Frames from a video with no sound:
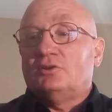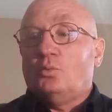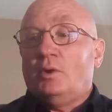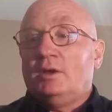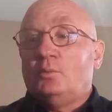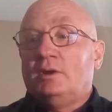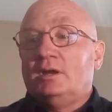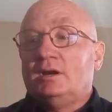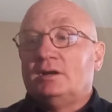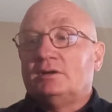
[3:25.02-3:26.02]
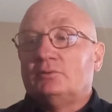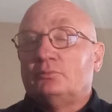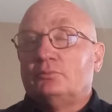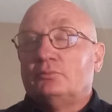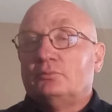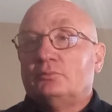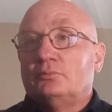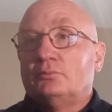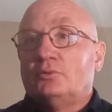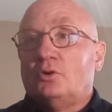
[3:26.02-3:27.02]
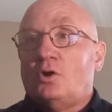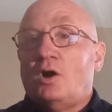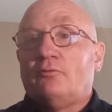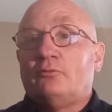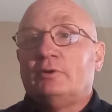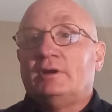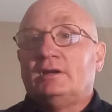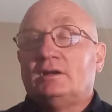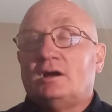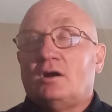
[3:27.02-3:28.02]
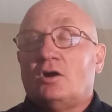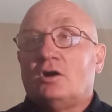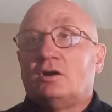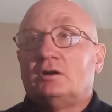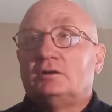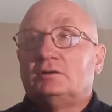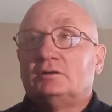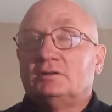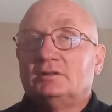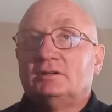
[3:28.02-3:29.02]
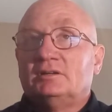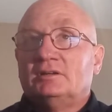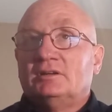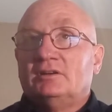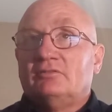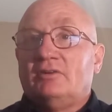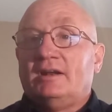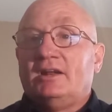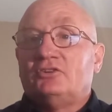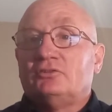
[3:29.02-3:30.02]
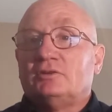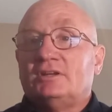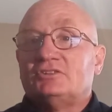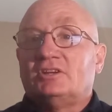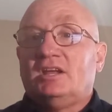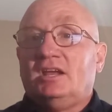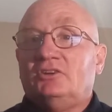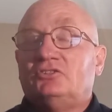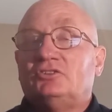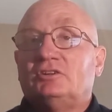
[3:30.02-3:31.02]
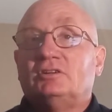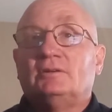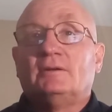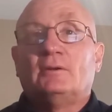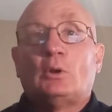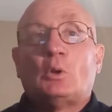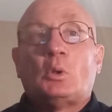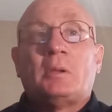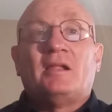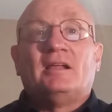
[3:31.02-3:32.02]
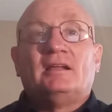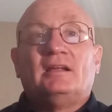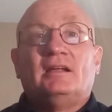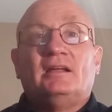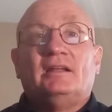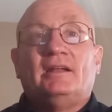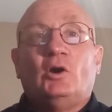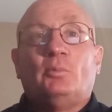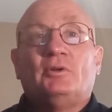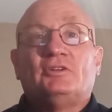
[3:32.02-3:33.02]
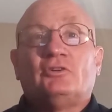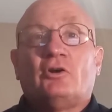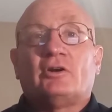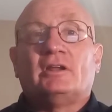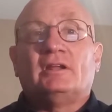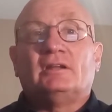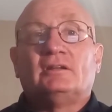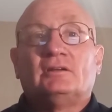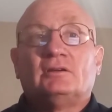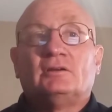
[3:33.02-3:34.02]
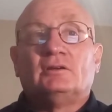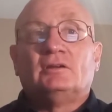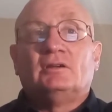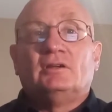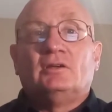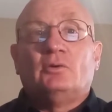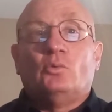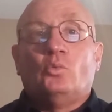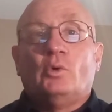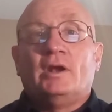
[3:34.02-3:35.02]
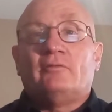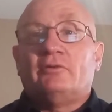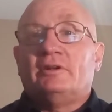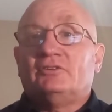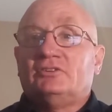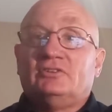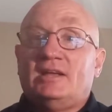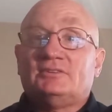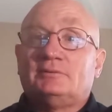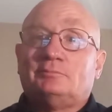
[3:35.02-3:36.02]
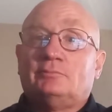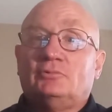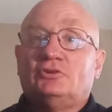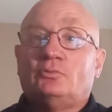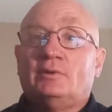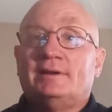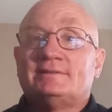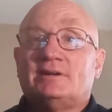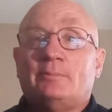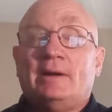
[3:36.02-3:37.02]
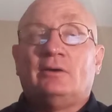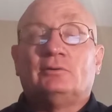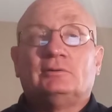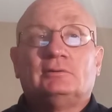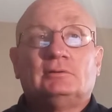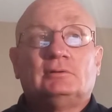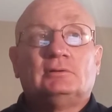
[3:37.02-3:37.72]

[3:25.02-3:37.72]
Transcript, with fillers: the way we uh, offering our financial education and helping target whatever it is. Just ask them. So, what is it about